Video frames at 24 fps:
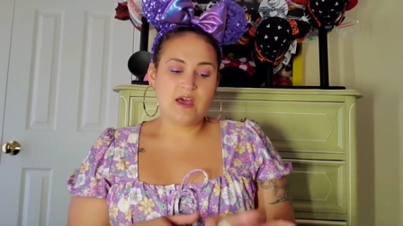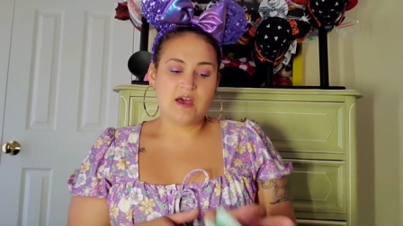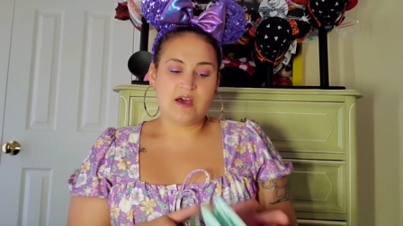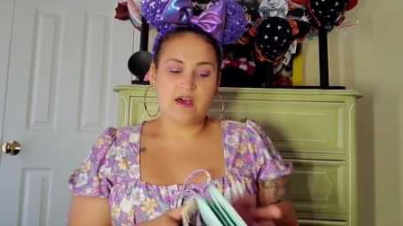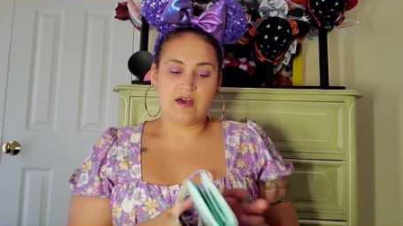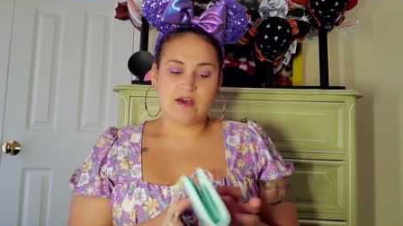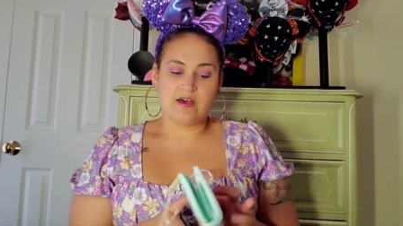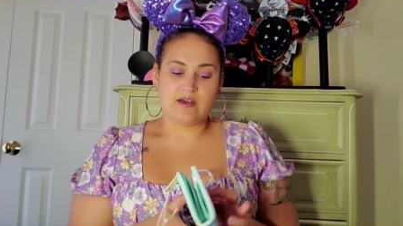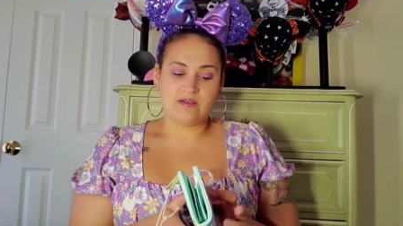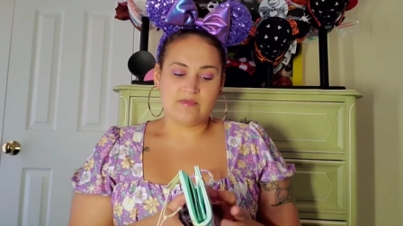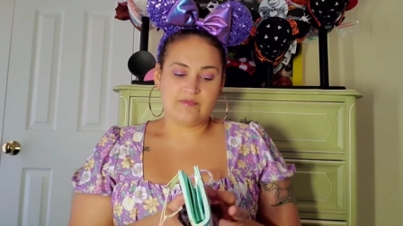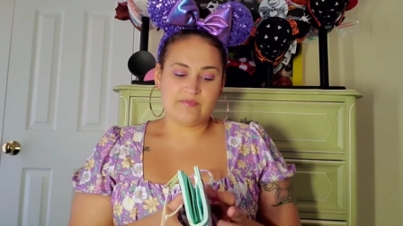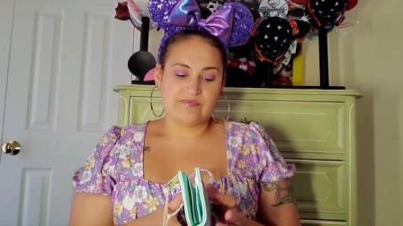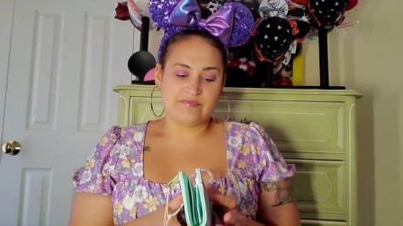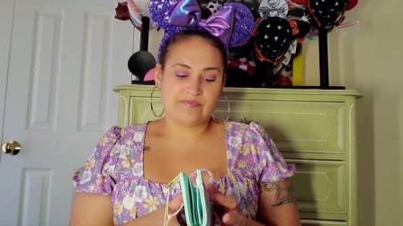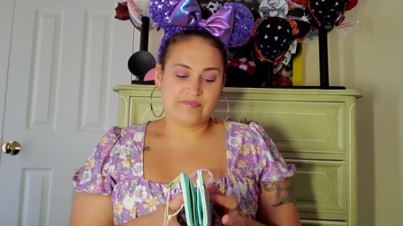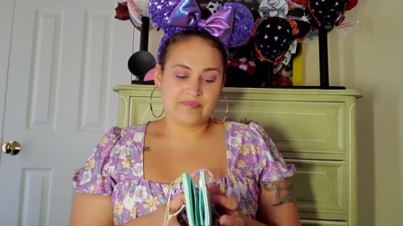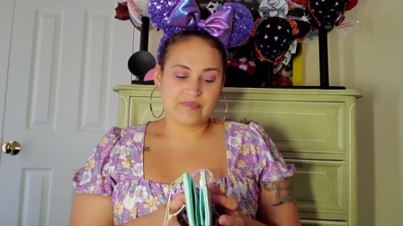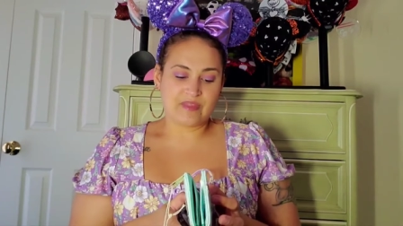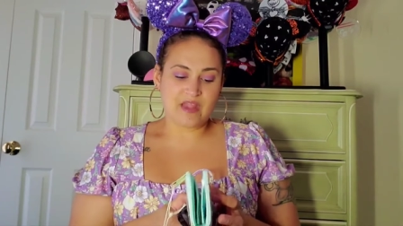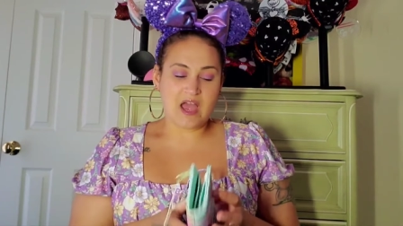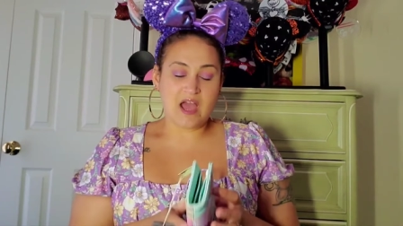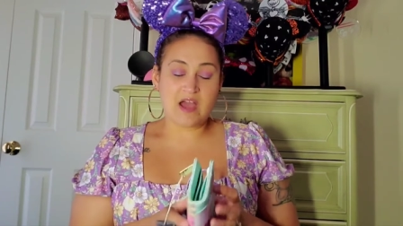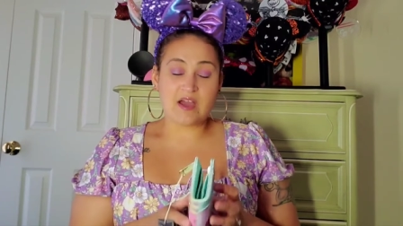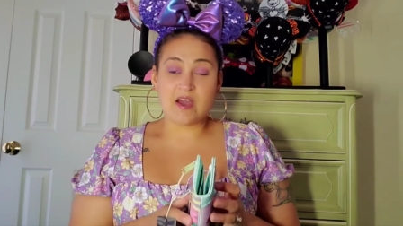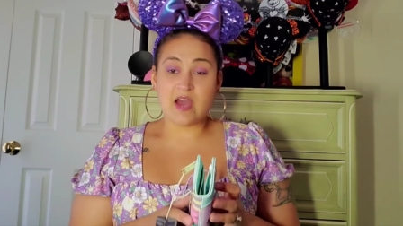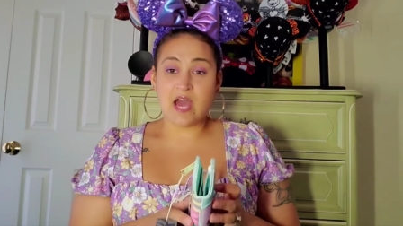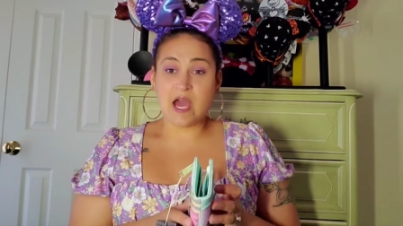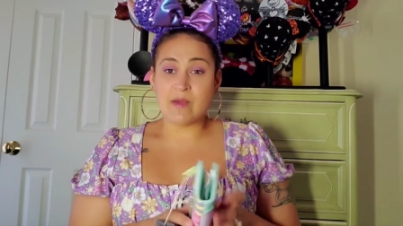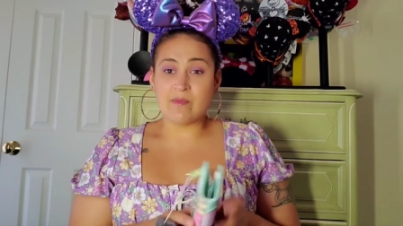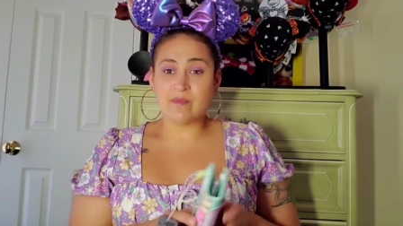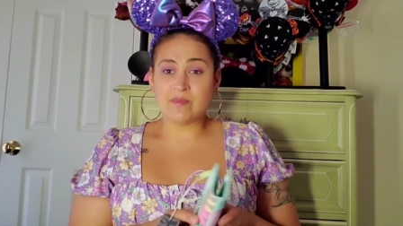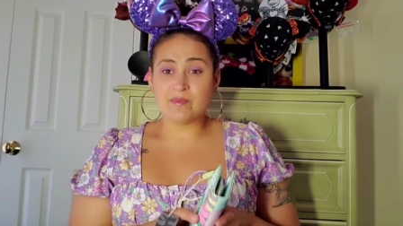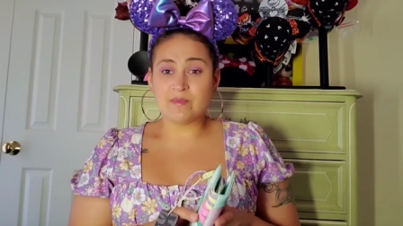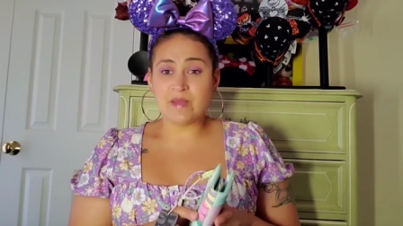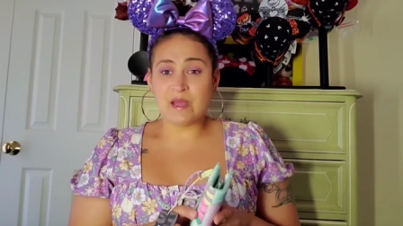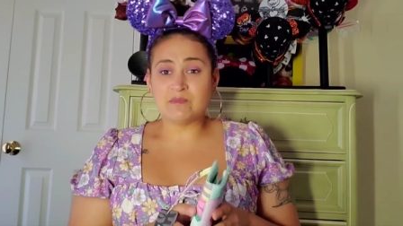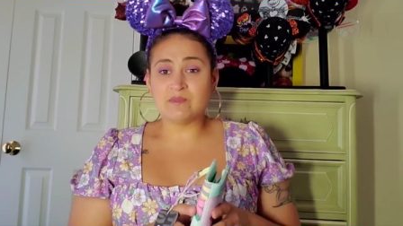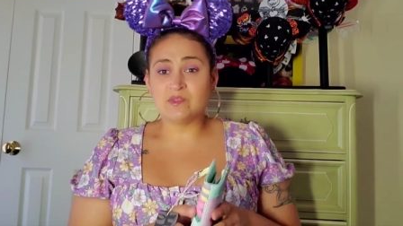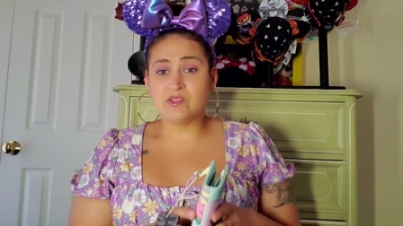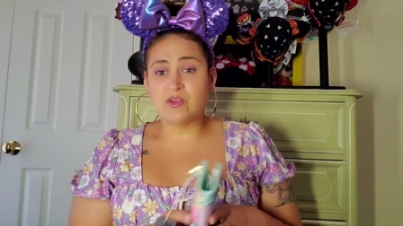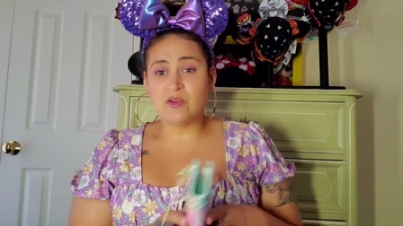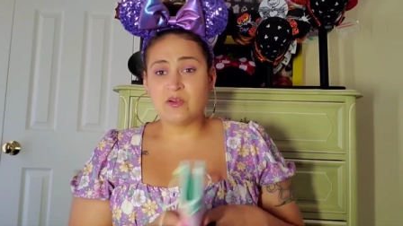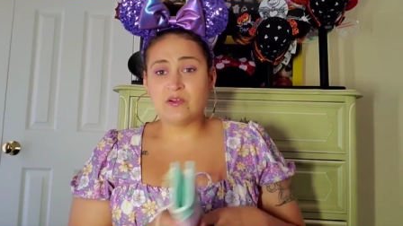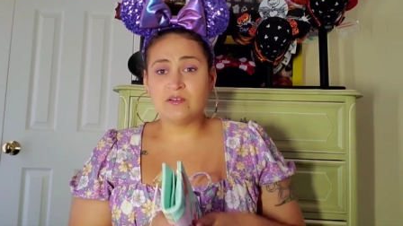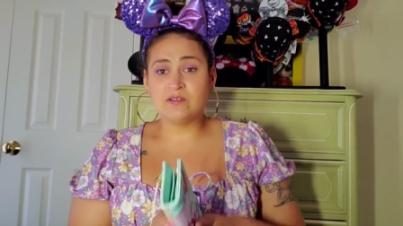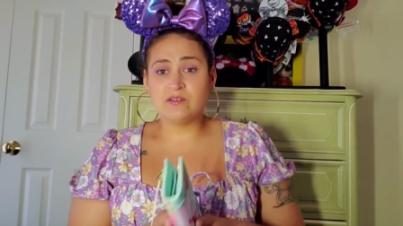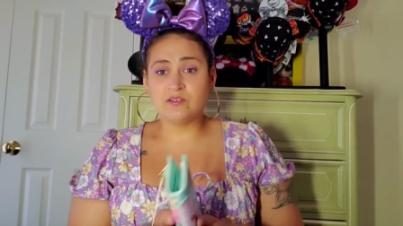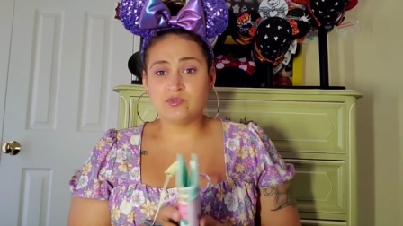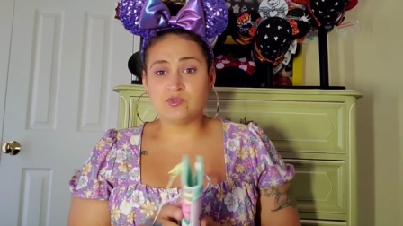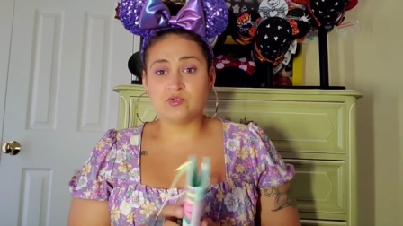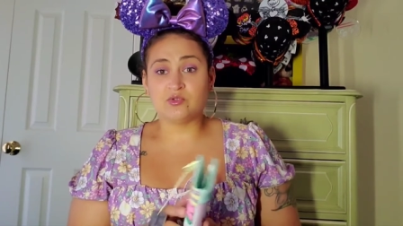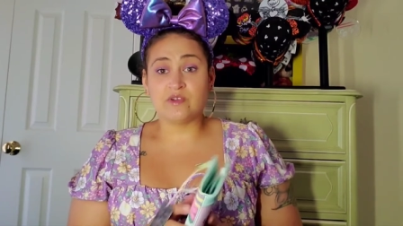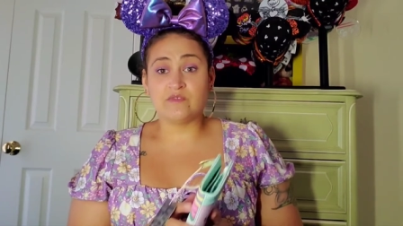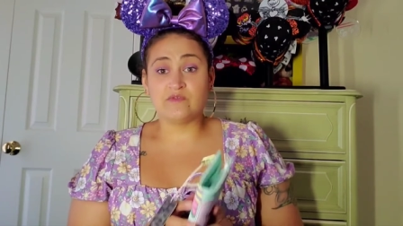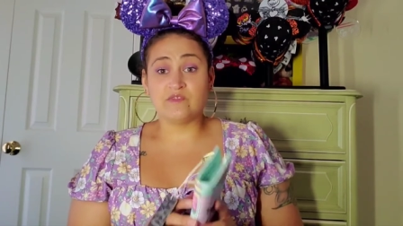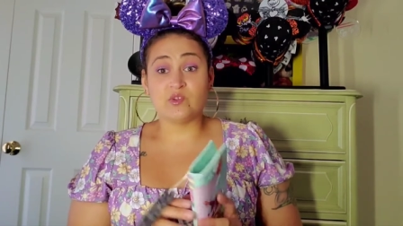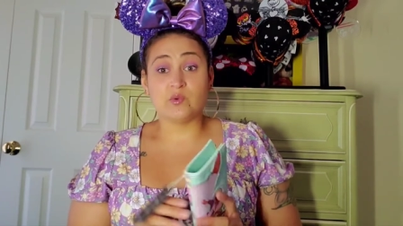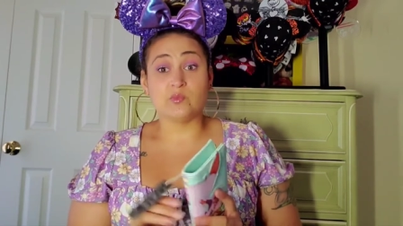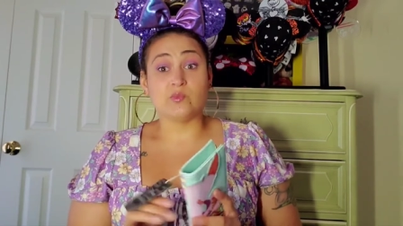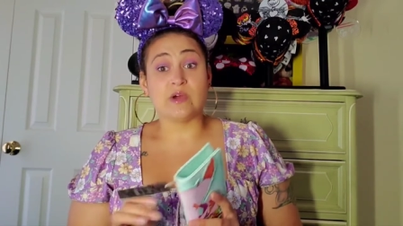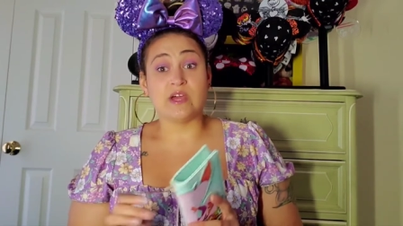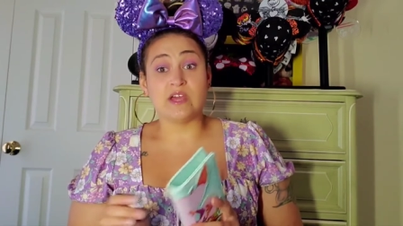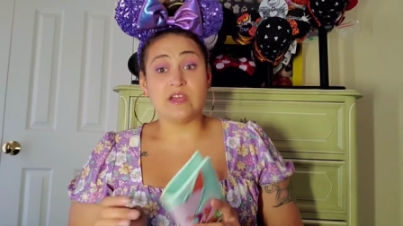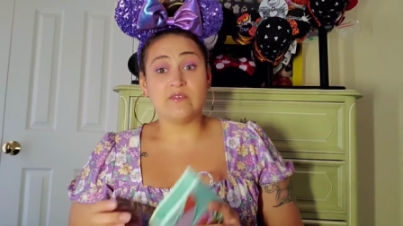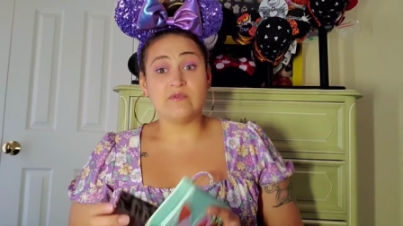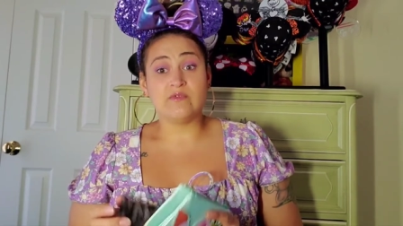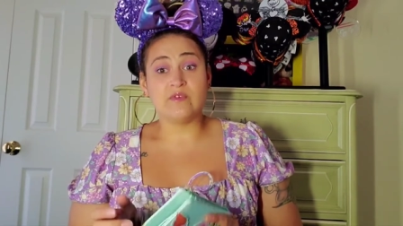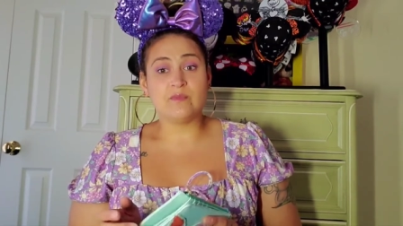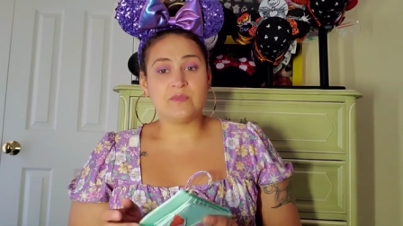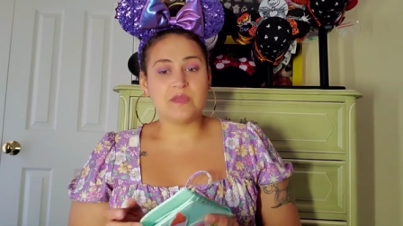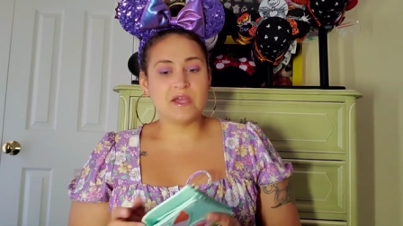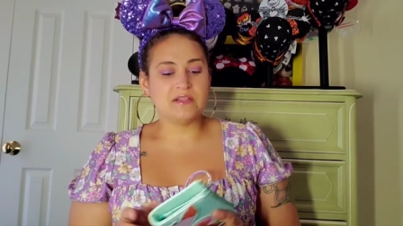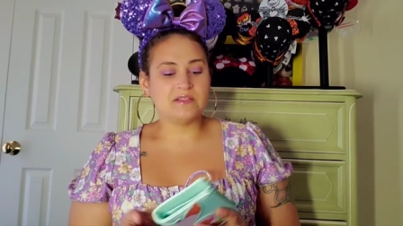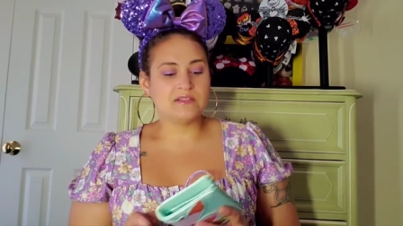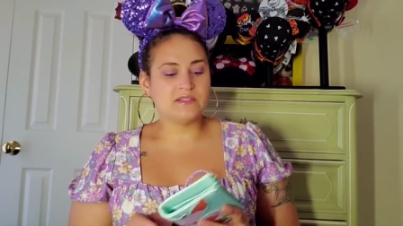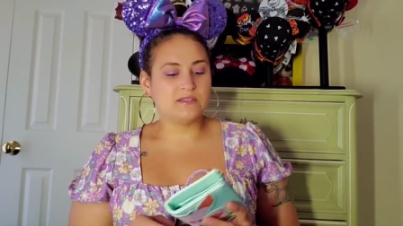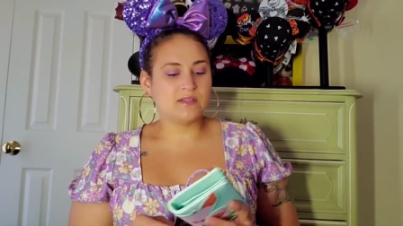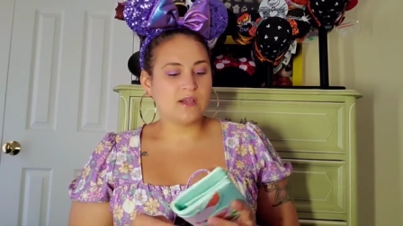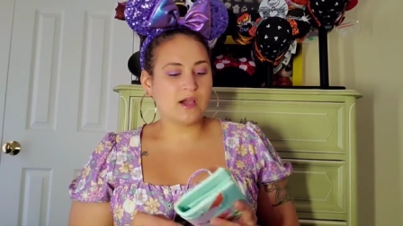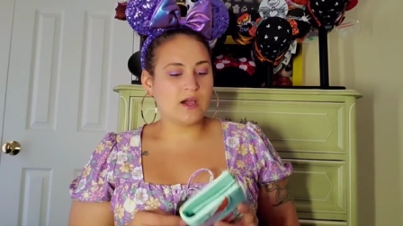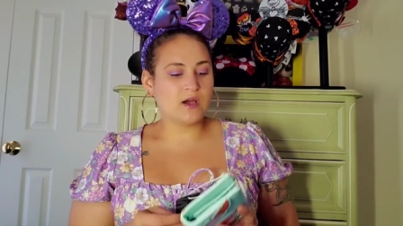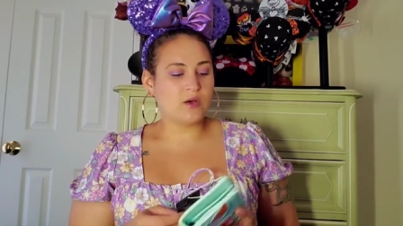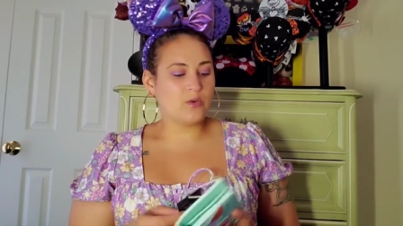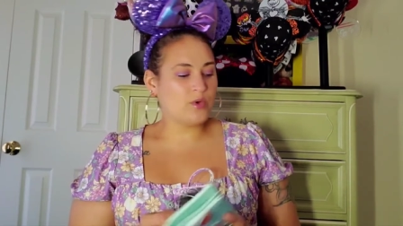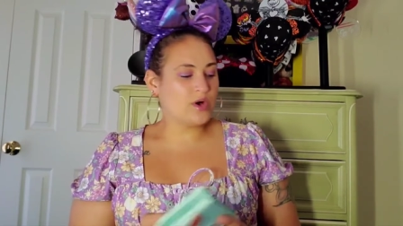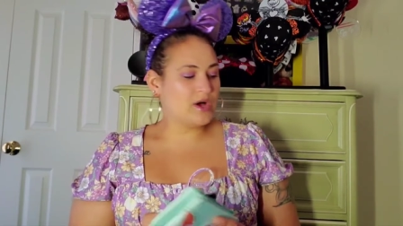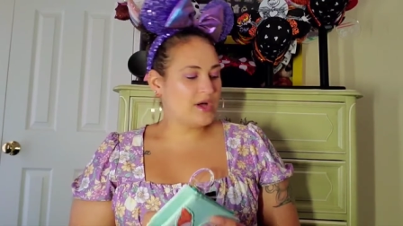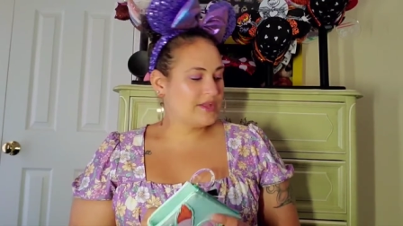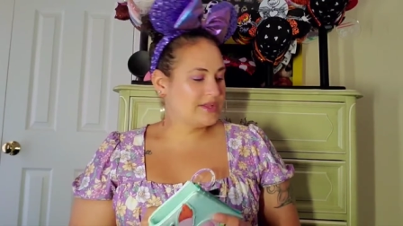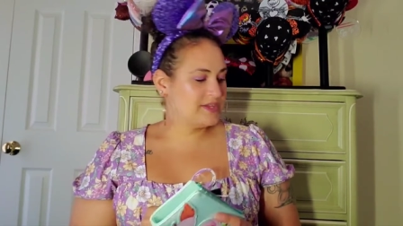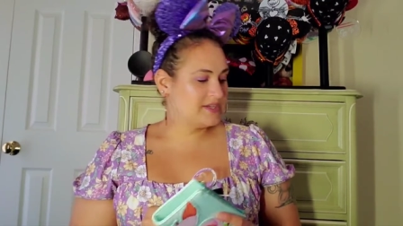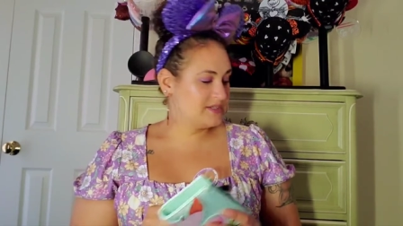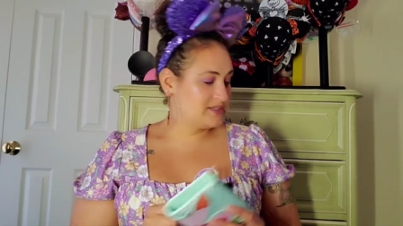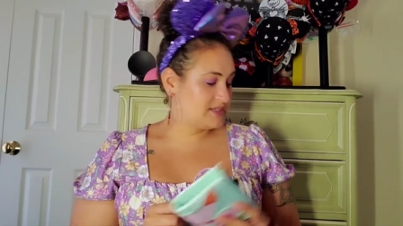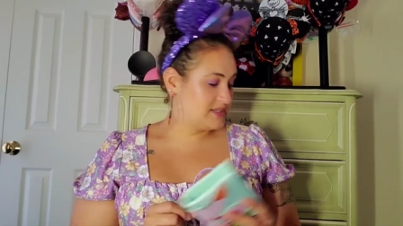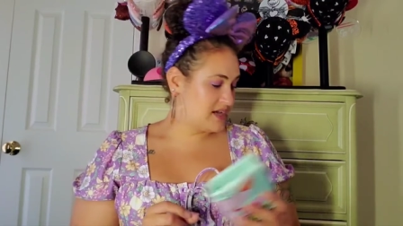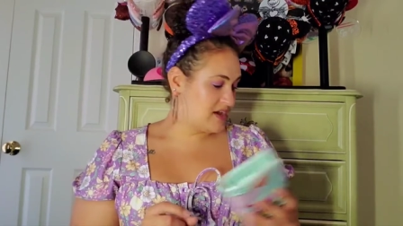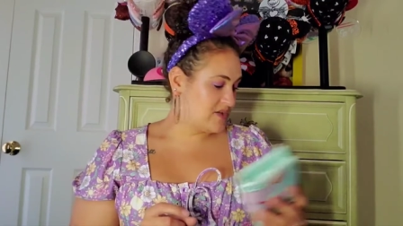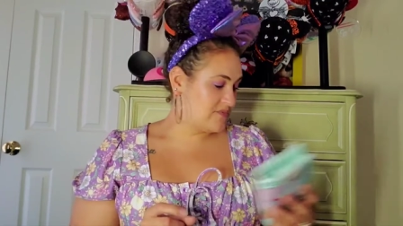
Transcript: Um, I, I'm, I'm starting to drift away from that style wallet.